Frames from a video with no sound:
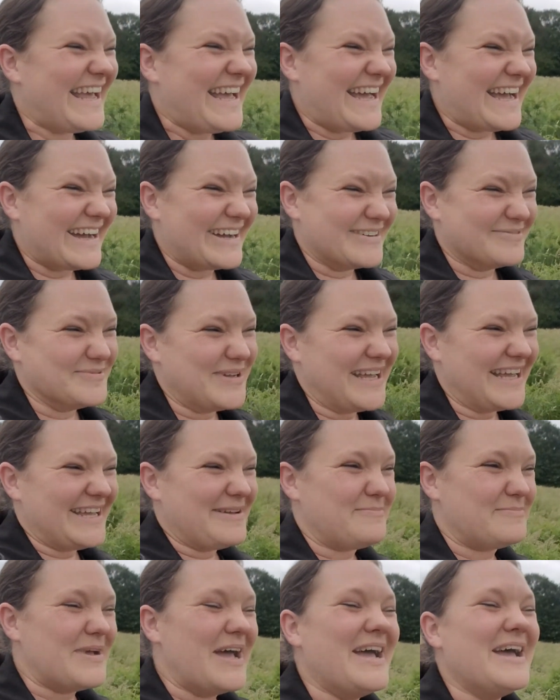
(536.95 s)

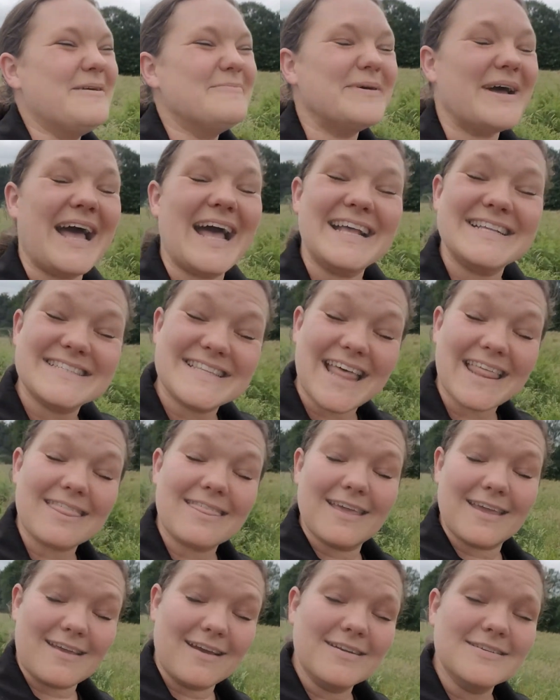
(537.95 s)
but has that
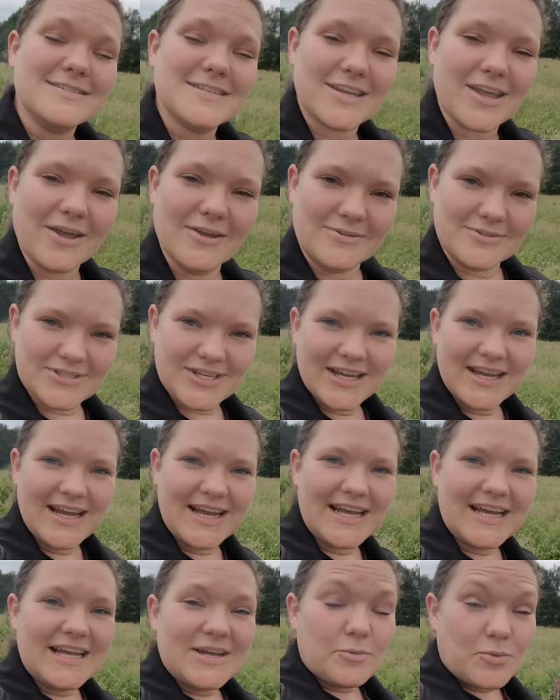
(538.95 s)
thick undercoat,
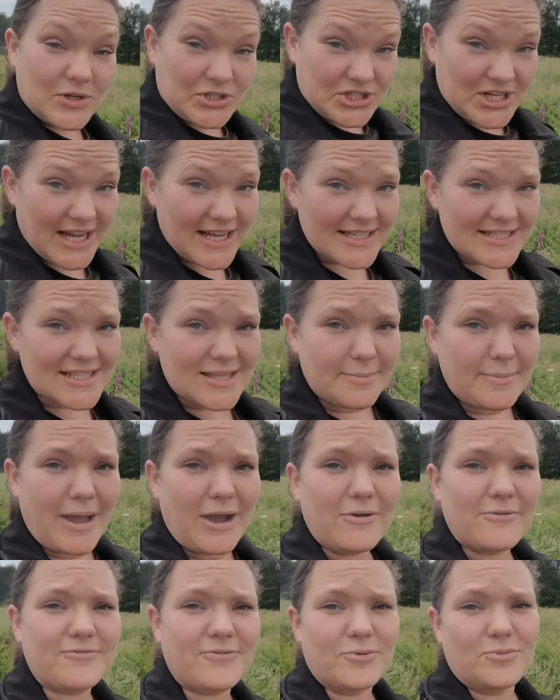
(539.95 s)
which kits them
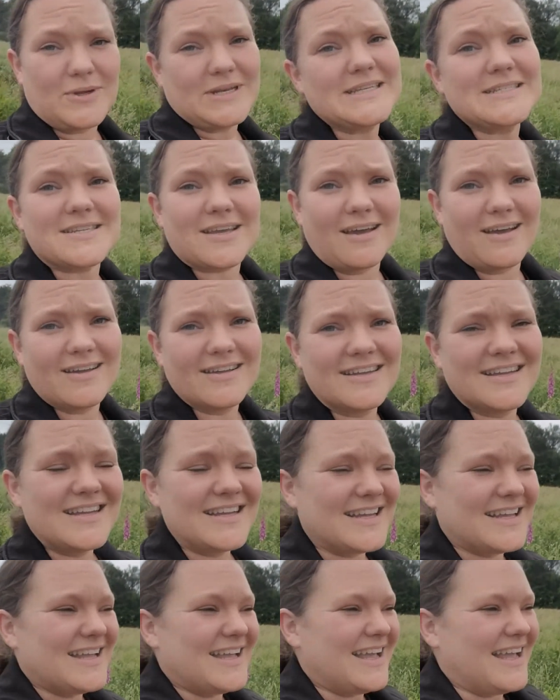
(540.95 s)
out for winter,
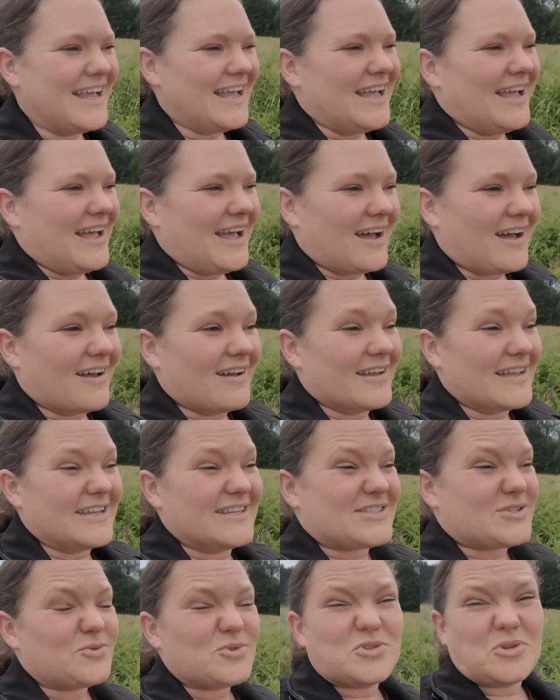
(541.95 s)

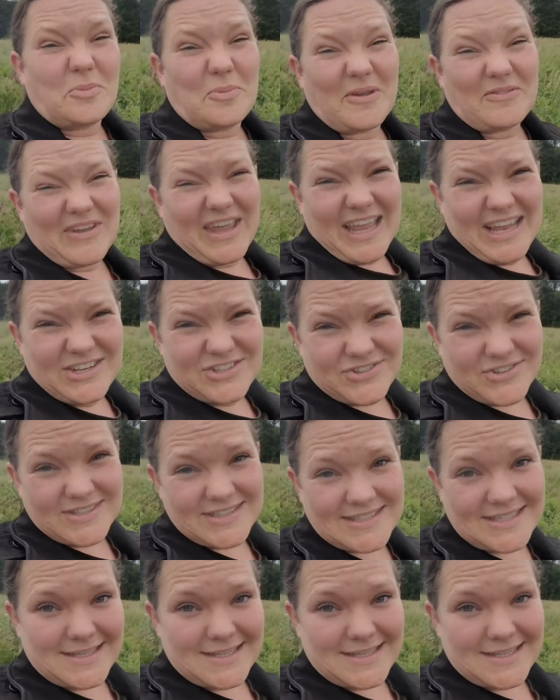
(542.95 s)
it's also a bit of a hindrance in